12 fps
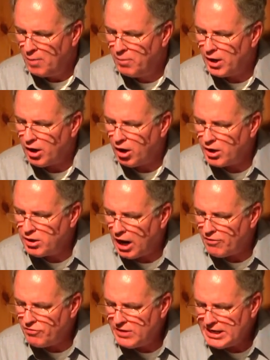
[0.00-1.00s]
But are
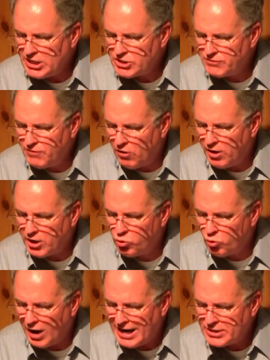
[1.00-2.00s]
not these very
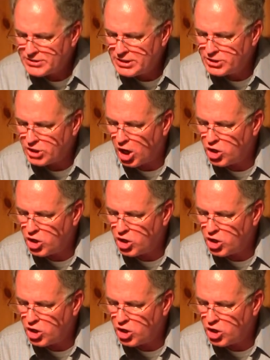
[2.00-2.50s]
graces